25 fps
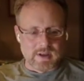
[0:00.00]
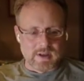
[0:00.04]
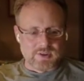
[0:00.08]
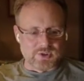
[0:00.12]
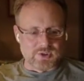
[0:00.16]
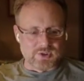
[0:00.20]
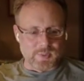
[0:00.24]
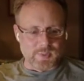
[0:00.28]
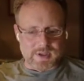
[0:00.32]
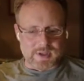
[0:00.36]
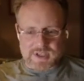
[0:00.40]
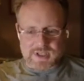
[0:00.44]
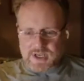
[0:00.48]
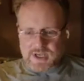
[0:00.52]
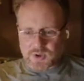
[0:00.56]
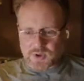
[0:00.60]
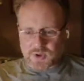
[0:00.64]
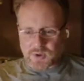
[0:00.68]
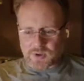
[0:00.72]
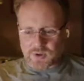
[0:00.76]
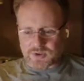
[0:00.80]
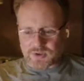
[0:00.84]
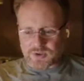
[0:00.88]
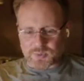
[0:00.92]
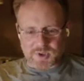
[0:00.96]
So we can take
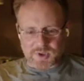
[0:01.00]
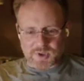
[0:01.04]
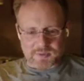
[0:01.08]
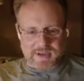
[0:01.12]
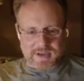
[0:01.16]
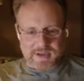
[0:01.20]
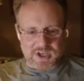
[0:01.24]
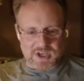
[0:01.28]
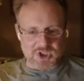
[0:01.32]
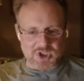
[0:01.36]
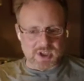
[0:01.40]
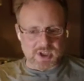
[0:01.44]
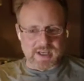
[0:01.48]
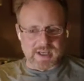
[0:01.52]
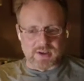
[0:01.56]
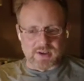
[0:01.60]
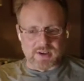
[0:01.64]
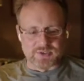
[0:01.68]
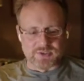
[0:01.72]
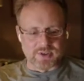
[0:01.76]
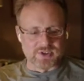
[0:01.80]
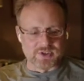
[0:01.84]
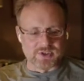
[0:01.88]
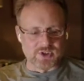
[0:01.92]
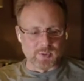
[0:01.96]
orders, we can manage
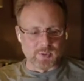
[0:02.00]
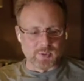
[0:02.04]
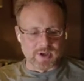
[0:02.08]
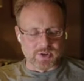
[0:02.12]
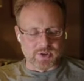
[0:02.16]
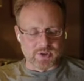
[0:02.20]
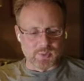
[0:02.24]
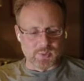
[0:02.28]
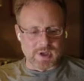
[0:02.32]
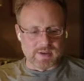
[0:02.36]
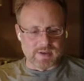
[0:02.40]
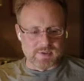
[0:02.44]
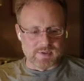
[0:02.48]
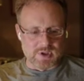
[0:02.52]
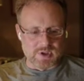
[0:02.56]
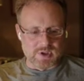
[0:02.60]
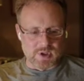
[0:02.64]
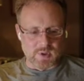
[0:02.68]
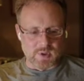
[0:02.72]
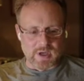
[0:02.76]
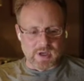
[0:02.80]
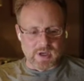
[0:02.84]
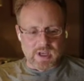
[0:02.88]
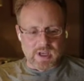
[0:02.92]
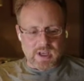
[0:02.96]
accounts. Let's see what else we have to
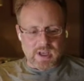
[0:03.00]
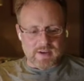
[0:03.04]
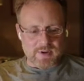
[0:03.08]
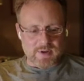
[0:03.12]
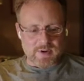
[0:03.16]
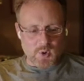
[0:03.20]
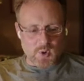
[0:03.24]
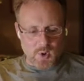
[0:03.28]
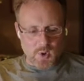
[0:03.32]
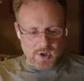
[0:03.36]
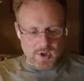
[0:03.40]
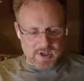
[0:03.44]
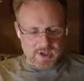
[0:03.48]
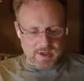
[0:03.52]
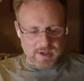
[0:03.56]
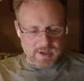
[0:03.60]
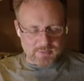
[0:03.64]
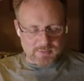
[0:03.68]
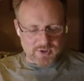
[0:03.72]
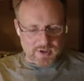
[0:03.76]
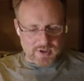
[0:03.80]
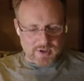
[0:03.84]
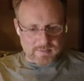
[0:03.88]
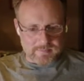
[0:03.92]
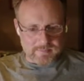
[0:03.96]
do. If an order
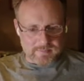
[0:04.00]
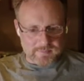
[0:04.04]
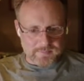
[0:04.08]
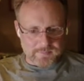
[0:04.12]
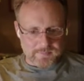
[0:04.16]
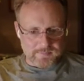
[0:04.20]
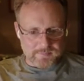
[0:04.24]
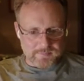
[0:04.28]
comes in,